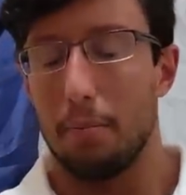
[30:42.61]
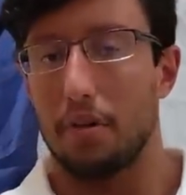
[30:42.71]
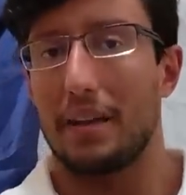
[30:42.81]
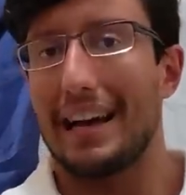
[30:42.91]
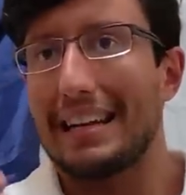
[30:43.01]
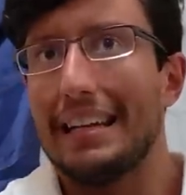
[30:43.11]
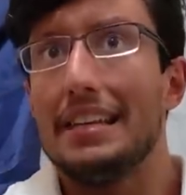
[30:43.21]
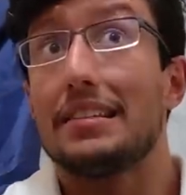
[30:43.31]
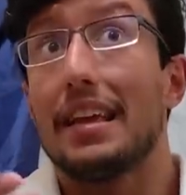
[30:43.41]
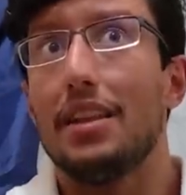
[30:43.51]
But at
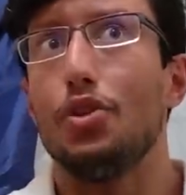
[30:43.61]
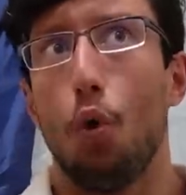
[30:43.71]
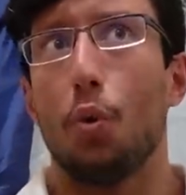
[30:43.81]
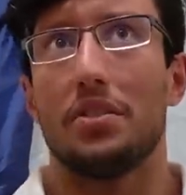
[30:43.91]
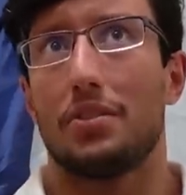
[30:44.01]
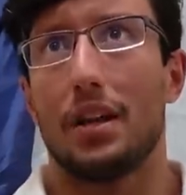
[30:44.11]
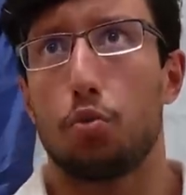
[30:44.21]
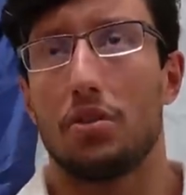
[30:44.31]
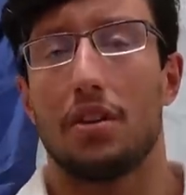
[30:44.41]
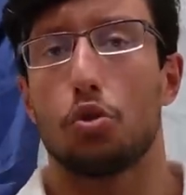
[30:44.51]
least they know what,
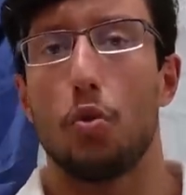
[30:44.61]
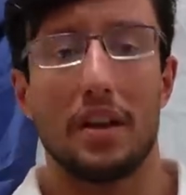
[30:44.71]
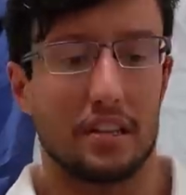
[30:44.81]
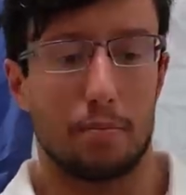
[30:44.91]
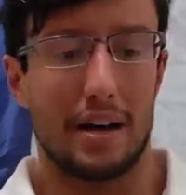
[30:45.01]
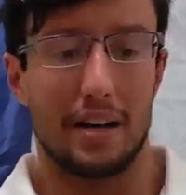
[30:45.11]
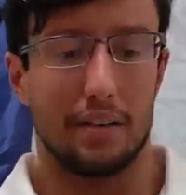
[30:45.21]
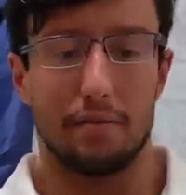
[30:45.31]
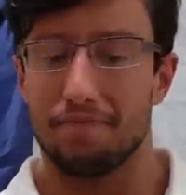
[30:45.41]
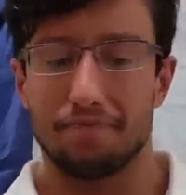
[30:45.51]
that what they're doing is
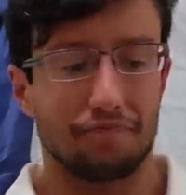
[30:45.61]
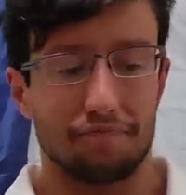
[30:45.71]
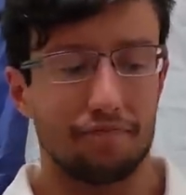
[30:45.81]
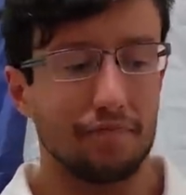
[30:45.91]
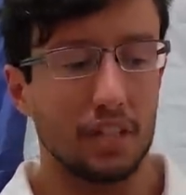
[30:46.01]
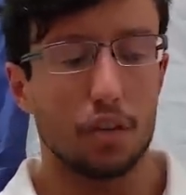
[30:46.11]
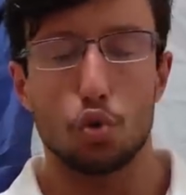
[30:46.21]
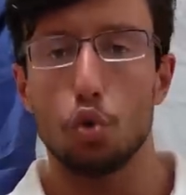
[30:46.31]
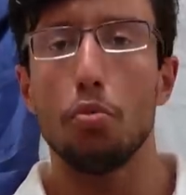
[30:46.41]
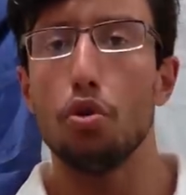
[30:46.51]
bad.
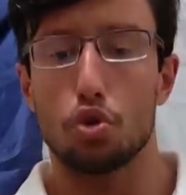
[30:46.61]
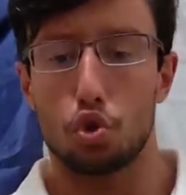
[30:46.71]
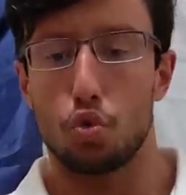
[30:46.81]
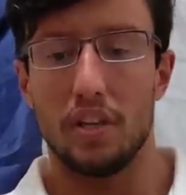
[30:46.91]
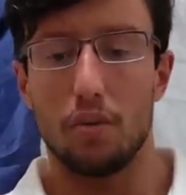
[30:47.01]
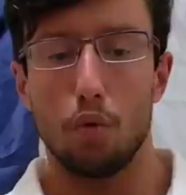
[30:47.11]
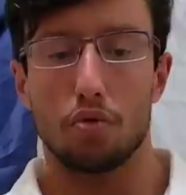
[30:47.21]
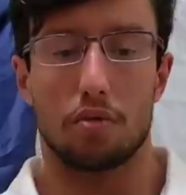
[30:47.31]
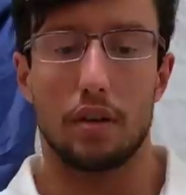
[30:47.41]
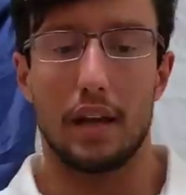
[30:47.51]
Zoomers truly
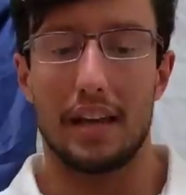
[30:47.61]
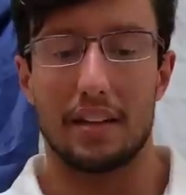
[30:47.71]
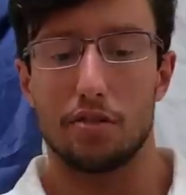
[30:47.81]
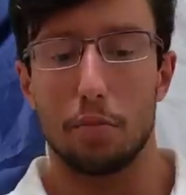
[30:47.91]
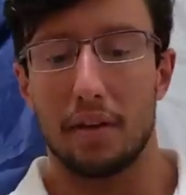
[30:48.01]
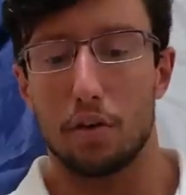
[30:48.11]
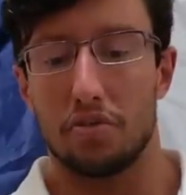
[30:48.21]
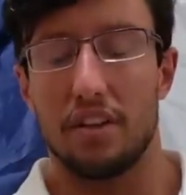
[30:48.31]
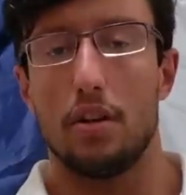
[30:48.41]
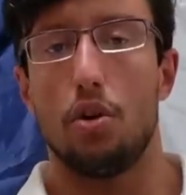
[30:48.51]
don't. And it's not
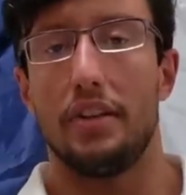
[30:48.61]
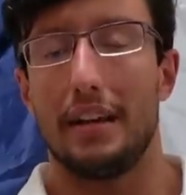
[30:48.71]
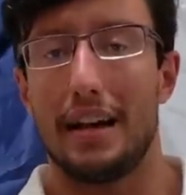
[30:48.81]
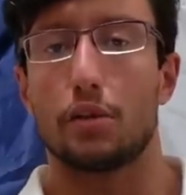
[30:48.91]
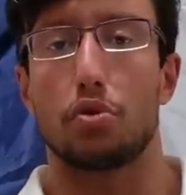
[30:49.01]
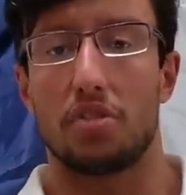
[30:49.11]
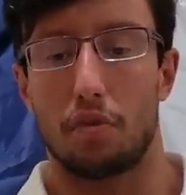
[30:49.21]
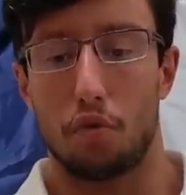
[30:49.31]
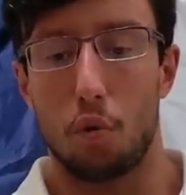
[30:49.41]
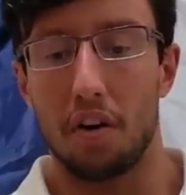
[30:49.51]
because they, they lack the
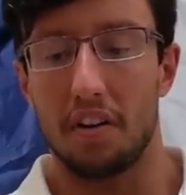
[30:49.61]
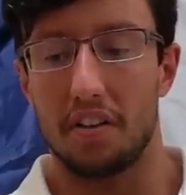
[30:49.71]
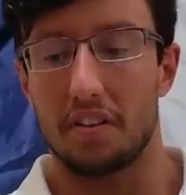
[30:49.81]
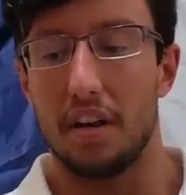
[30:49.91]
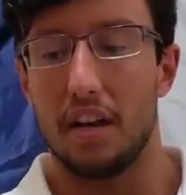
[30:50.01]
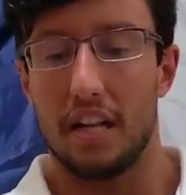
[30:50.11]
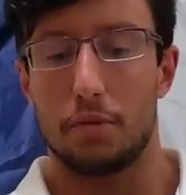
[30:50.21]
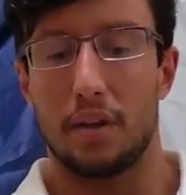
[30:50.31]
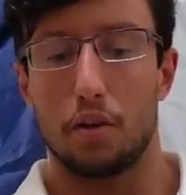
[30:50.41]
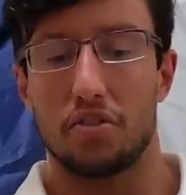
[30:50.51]
self awareness,
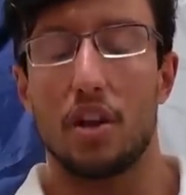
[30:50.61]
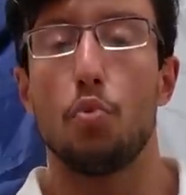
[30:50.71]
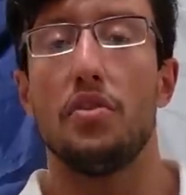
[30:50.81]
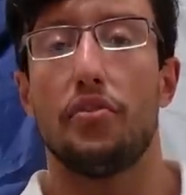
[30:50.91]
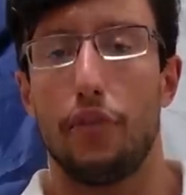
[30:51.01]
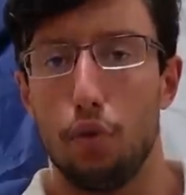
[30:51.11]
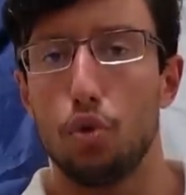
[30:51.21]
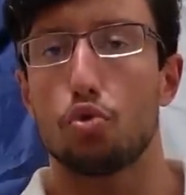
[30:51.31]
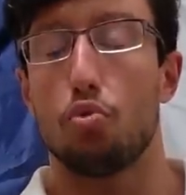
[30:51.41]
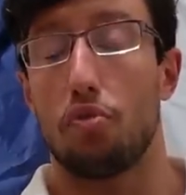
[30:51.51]
it's because they
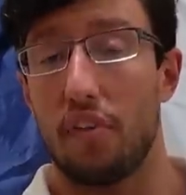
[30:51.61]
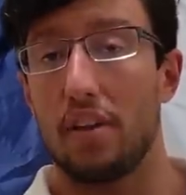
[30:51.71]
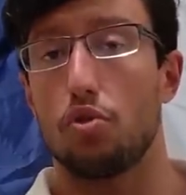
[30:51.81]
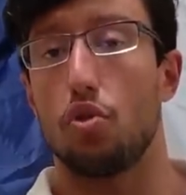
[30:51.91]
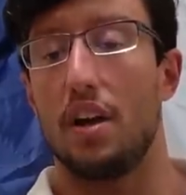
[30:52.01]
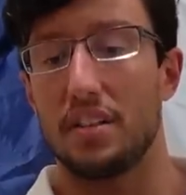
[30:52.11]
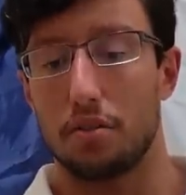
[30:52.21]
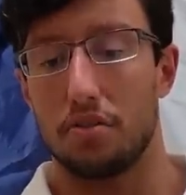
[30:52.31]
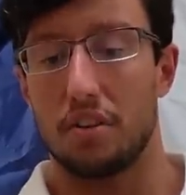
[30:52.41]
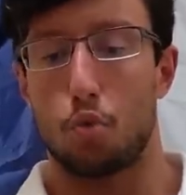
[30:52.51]
refuse to face the
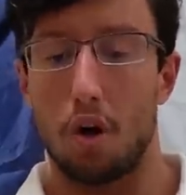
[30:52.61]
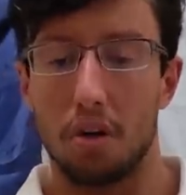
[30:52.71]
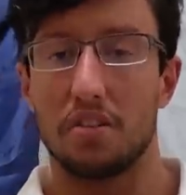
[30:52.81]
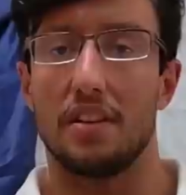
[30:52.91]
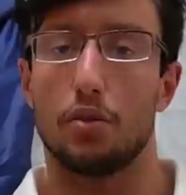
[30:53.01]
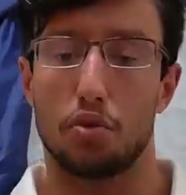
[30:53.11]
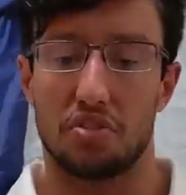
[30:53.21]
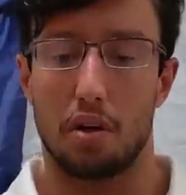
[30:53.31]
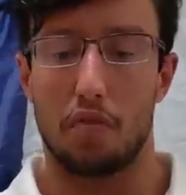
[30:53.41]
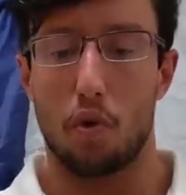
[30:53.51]
lessons and reality that the
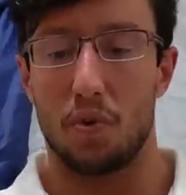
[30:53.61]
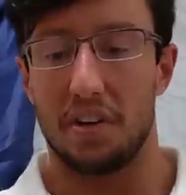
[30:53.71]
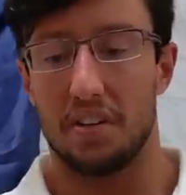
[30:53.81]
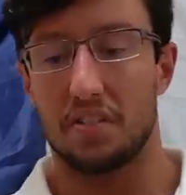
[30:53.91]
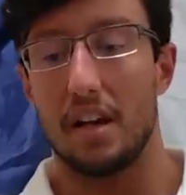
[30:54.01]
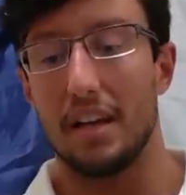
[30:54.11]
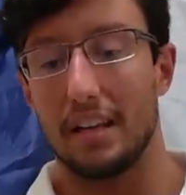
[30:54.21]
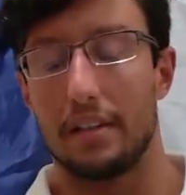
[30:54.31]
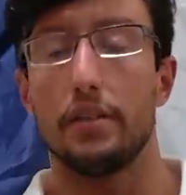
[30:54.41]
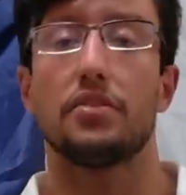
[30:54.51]
self awareness
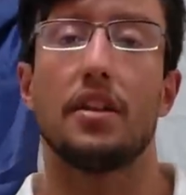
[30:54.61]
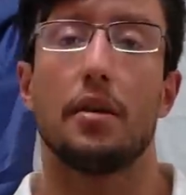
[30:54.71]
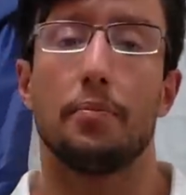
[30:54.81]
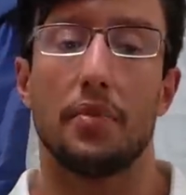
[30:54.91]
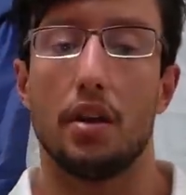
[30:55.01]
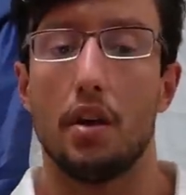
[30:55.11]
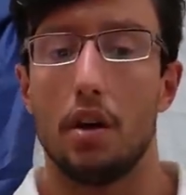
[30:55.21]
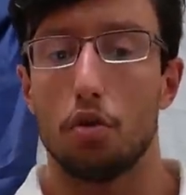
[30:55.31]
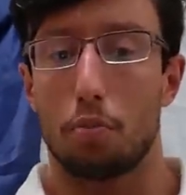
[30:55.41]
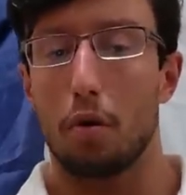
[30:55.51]
gives them.
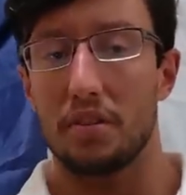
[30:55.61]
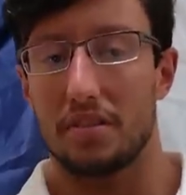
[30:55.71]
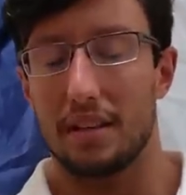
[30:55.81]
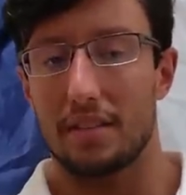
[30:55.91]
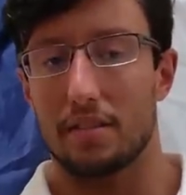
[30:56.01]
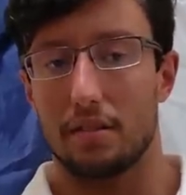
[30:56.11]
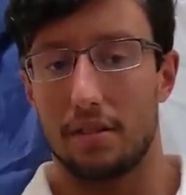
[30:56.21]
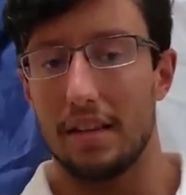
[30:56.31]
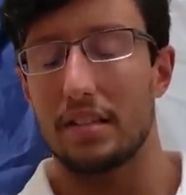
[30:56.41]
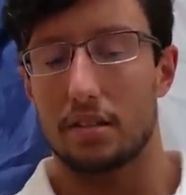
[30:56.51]
The problem is that
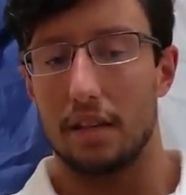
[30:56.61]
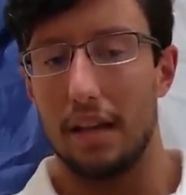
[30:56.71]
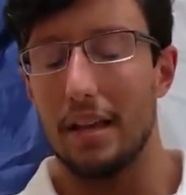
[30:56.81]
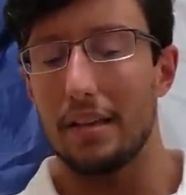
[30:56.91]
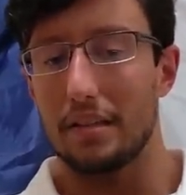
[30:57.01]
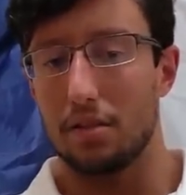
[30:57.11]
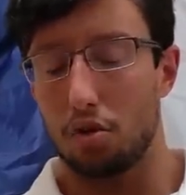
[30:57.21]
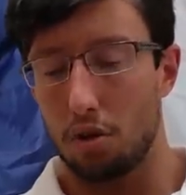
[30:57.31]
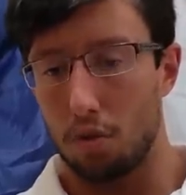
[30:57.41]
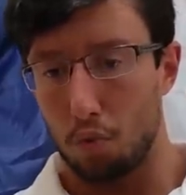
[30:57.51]
this is
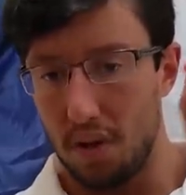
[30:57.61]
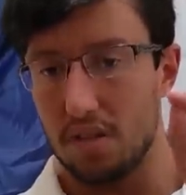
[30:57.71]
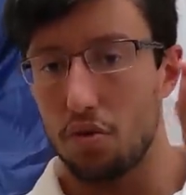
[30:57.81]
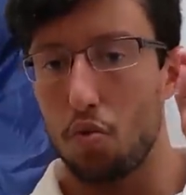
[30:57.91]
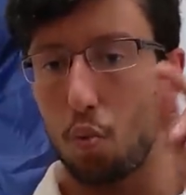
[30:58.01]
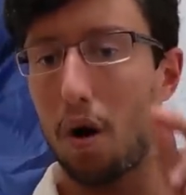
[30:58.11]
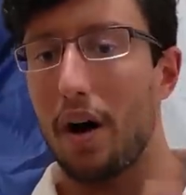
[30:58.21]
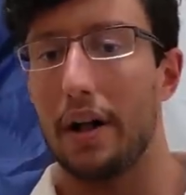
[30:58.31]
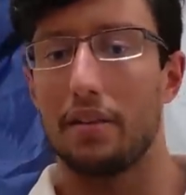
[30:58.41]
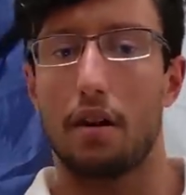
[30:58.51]
the reason
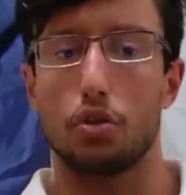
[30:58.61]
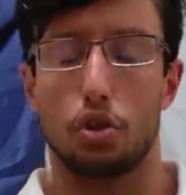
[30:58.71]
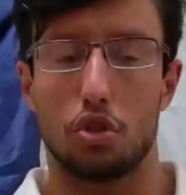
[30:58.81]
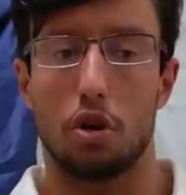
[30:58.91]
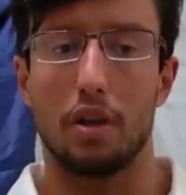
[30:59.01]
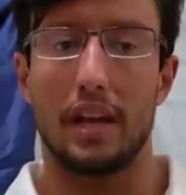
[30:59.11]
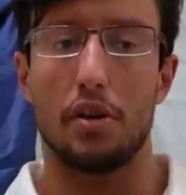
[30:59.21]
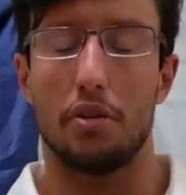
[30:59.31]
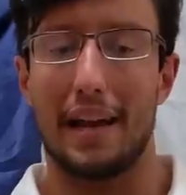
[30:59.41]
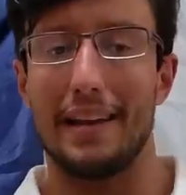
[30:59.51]
why they are stuck
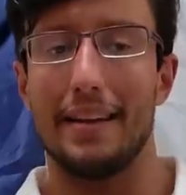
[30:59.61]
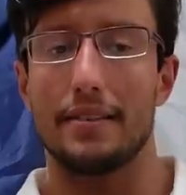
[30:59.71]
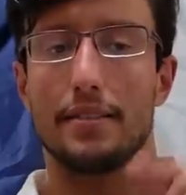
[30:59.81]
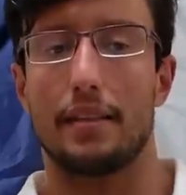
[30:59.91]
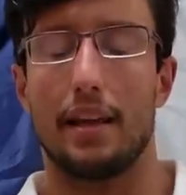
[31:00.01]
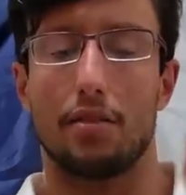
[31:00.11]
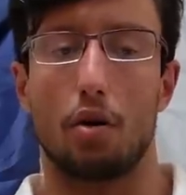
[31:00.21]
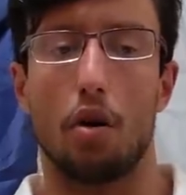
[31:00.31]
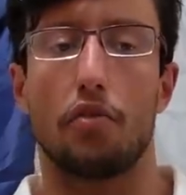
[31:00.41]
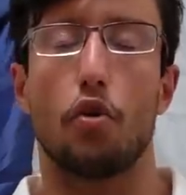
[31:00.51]
in an endless state
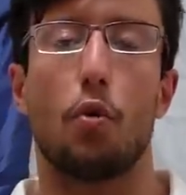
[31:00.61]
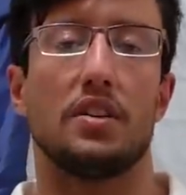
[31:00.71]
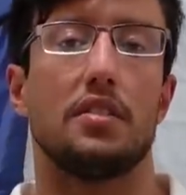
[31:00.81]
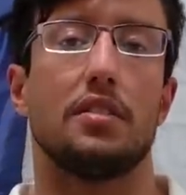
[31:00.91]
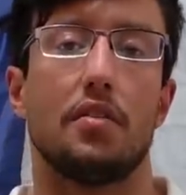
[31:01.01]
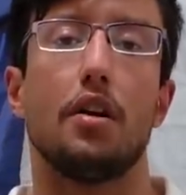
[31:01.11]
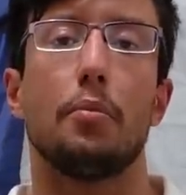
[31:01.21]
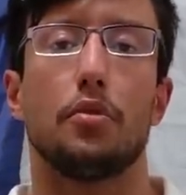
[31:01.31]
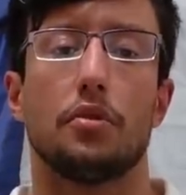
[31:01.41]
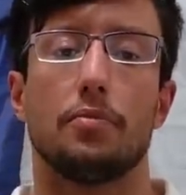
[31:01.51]
of arrested
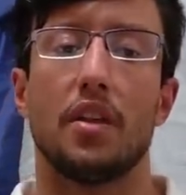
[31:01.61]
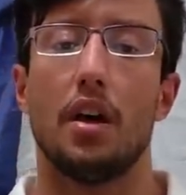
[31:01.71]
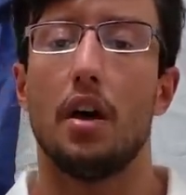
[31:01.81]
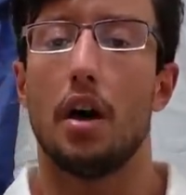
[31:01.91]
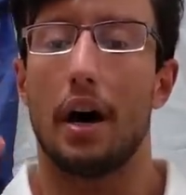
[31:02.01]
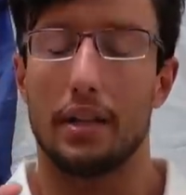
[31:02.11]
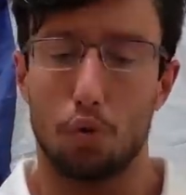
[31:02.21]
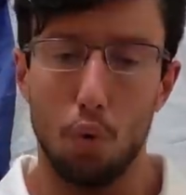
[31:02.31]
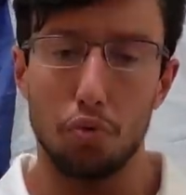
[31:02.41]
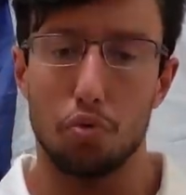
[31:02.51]
development. I
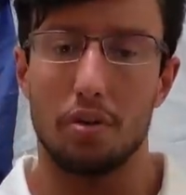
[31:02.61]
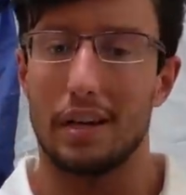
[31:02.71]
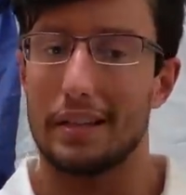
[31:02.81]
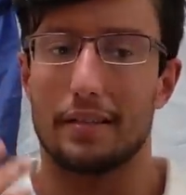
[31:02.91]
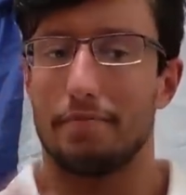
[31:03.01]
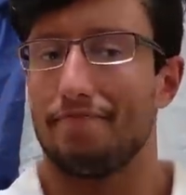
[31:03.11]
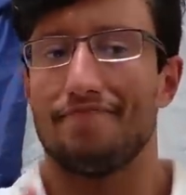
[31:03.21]
told you that